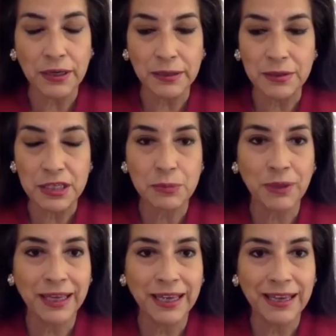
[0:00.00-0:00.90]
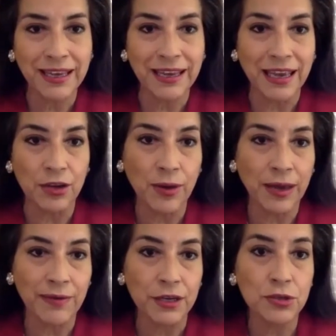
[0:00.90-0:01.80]
display and you
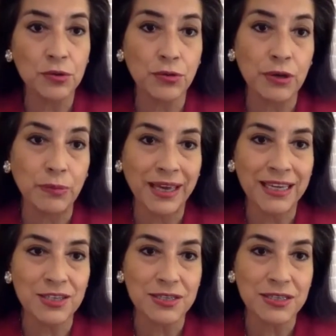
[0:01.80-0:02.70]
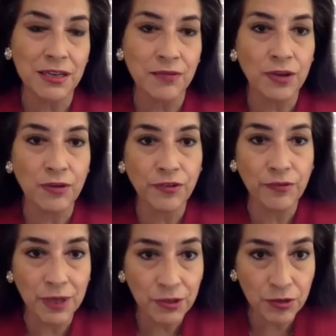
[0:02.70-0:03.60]
have like 2 or 3 pages. And if you're
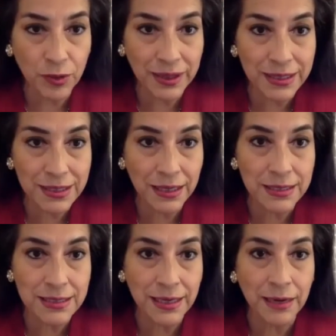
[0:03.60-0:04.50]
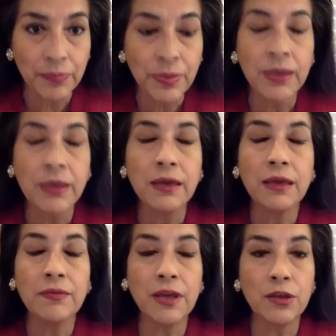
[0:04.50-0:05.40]
familiar with this kind of setup,
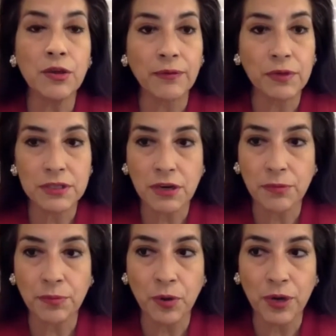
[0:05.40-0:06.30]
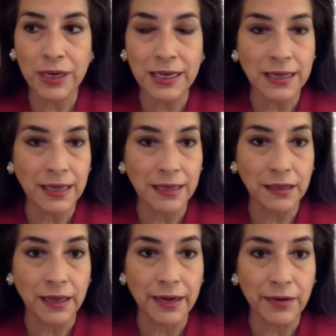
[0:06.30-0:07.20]
then you have to start pointing at that little
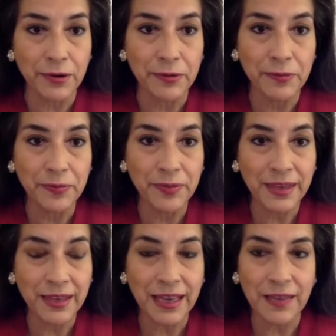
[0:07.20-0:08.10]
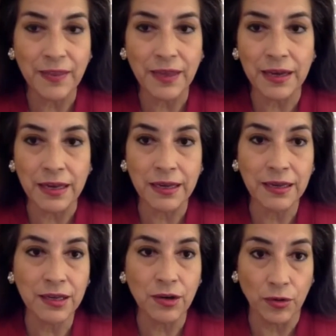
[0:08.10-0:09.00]
arrow. And then,
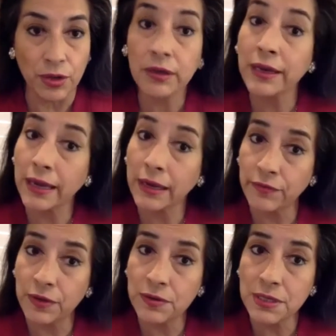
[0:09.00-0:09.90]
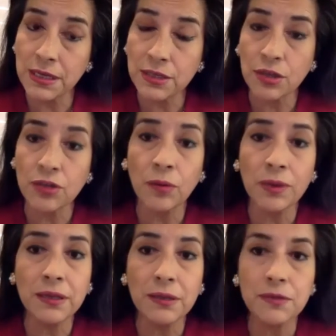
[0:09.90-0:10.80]
you could get confusing. So you don't want
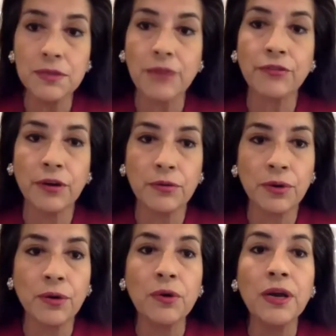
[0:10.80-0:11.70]
to lose that front row,